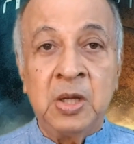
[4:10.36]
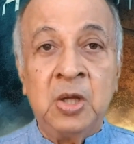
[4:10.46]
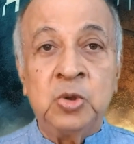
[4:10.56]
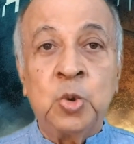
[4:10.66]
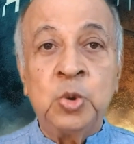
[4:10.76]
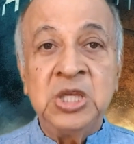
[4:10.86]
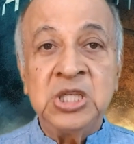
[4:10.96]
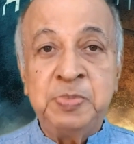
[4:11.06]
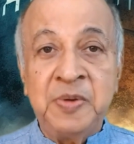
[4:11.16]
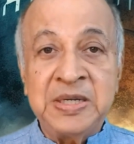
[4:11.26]
Through
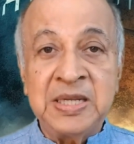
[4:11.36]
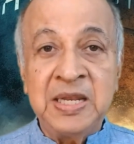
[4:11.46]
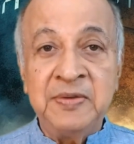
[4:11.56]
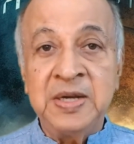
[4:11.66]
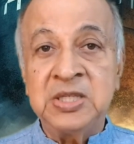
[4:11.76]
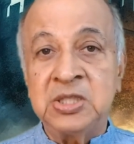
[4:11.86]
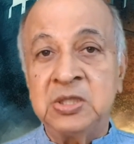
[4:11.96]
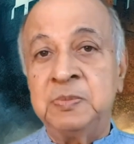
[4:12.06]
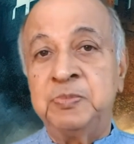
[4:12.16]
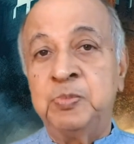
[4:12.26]
these pivotal events,
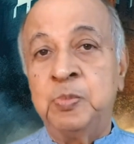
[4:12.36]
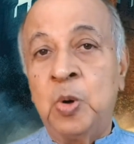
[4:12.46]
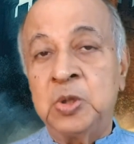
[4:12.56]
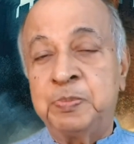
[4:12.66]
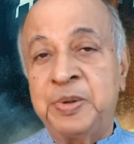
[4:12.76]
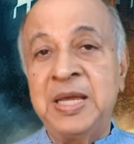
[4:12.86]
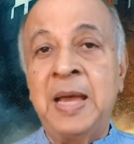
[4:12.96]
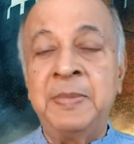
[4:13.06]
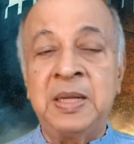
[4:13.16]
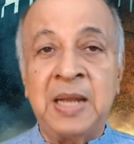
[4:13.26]
both
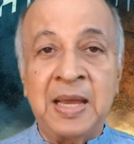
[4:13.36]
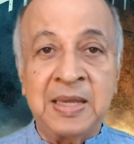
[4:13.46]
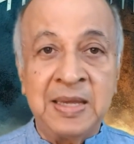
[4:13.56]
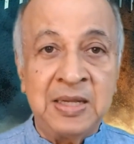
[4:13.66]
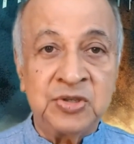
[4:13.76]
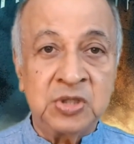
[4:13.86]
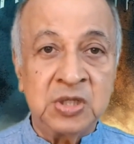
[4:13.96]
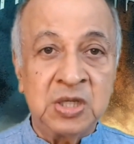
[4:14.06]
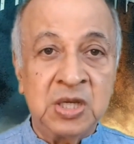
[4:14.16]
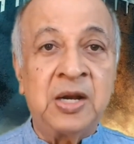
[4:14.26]
Priam and Achilles
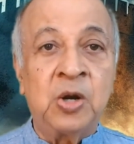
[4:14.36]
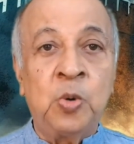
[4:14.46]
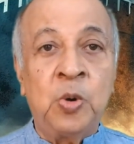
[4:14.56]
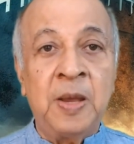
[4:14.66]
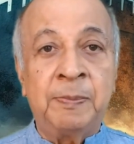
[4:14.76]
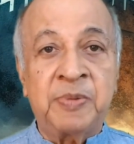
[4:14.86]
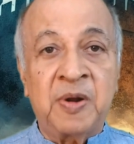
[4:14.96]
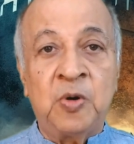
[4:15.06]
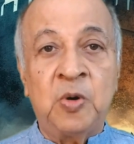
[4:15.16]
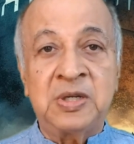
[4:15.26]
undergo a
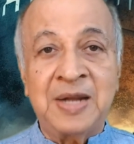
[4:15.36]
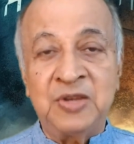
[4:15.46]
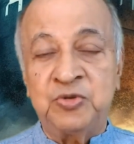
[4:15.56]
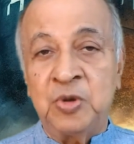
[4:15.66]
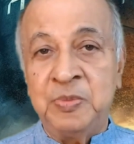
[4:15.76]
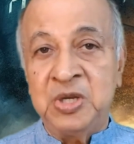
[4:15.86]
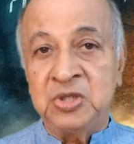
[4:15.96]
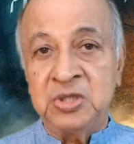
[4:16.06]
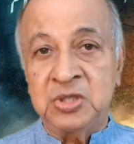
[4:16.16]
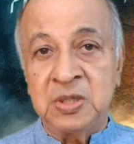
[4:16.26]
profound
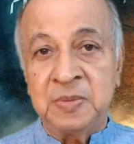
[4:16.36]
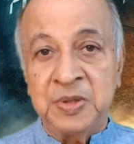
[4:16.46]
transformations,